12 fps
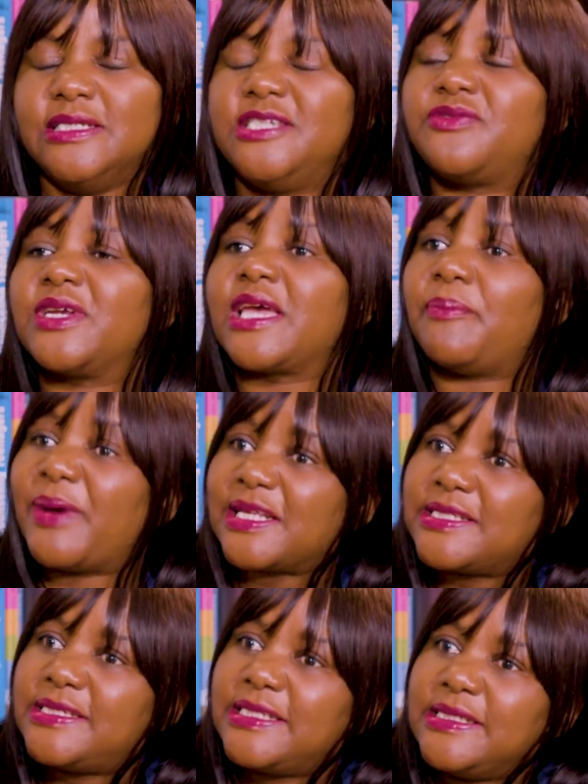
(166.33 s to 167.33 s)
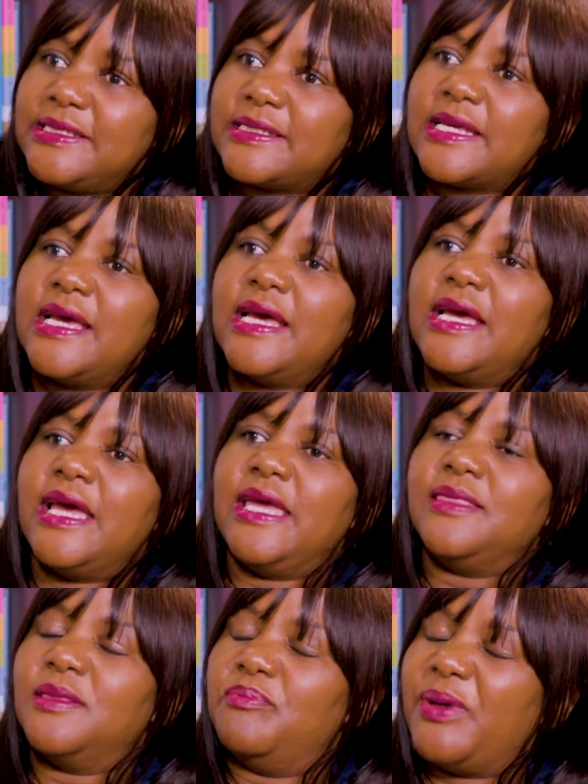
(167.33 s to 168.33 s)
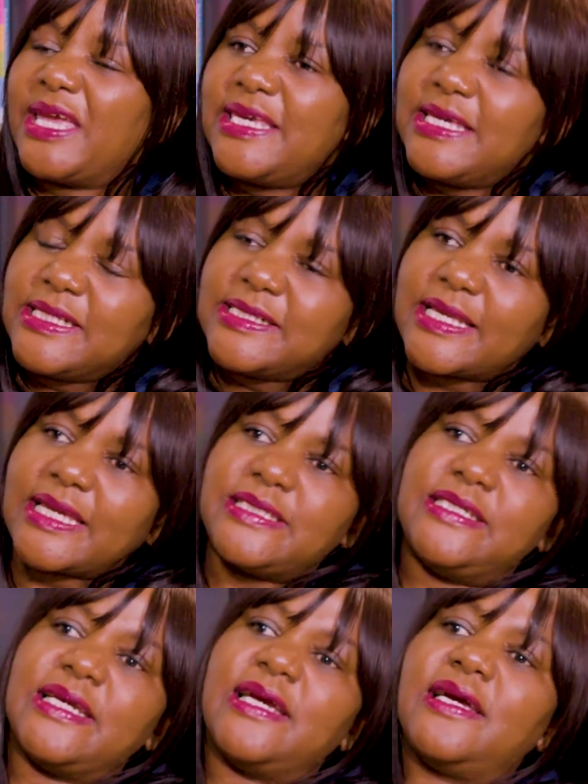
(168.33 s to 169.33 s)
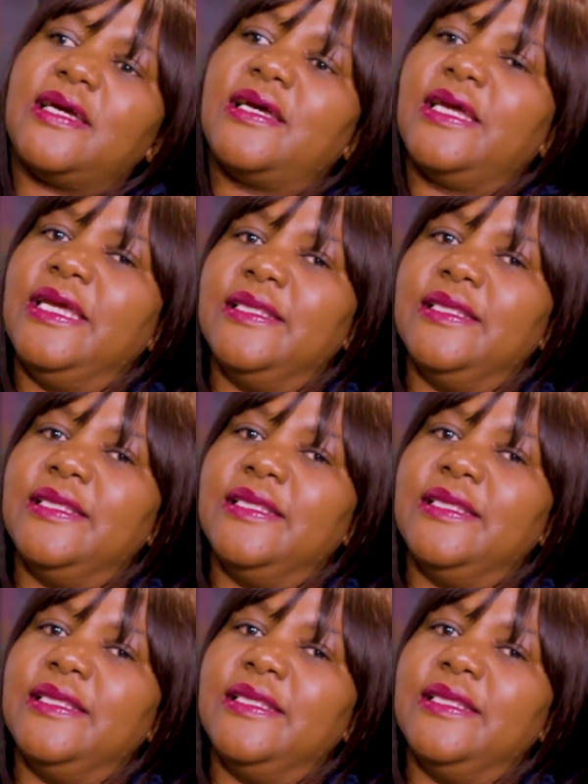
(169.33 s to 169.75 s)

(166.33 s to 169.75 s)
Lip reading: different capacities, in the banking sector,